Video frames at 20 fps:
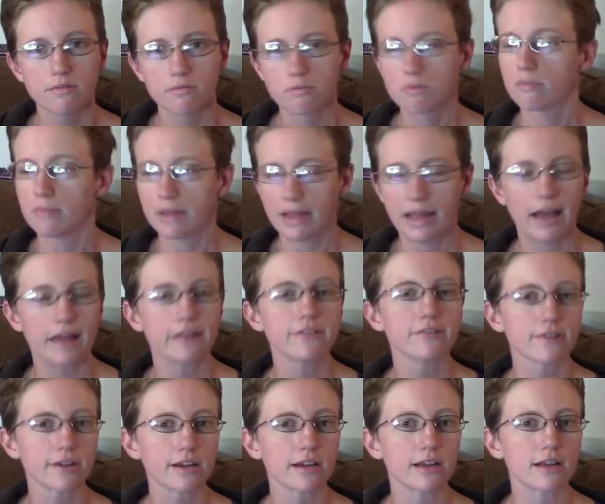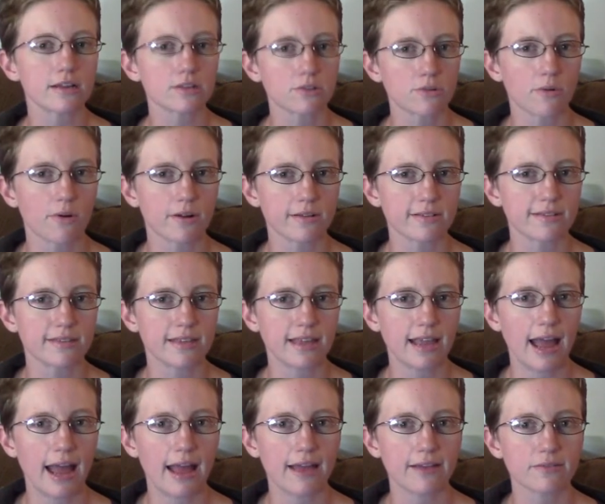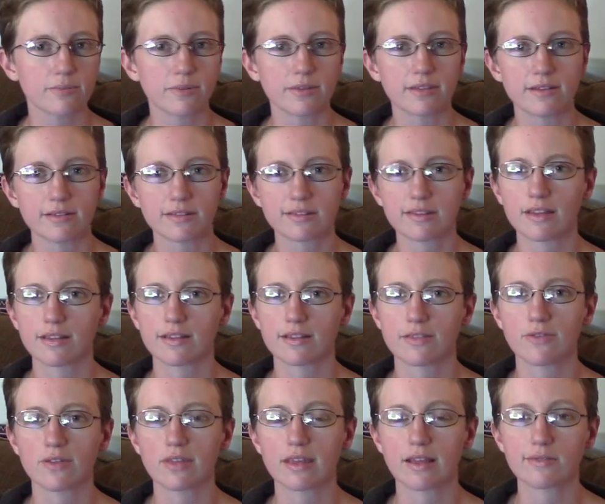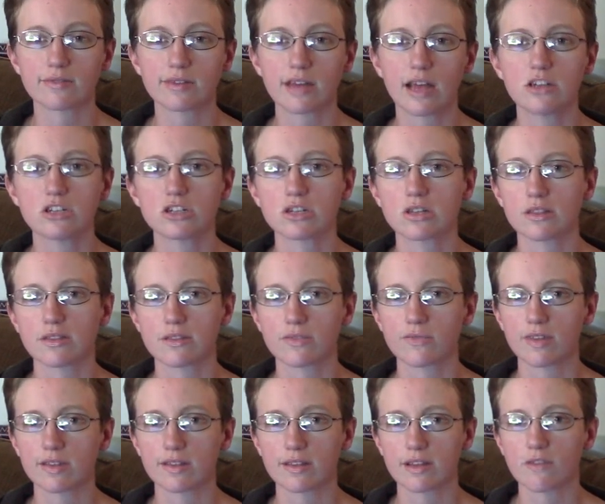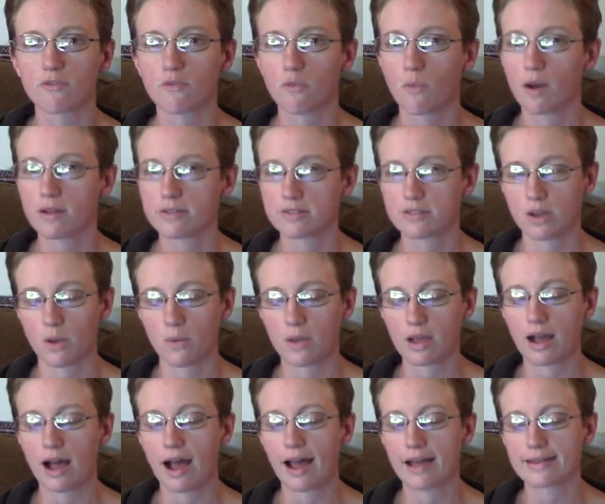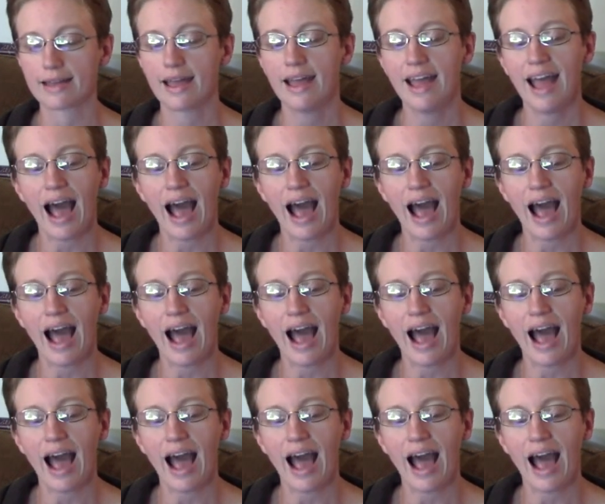We're meandering towards the end, but there's still this feeling of tension, this feeling of what's going on.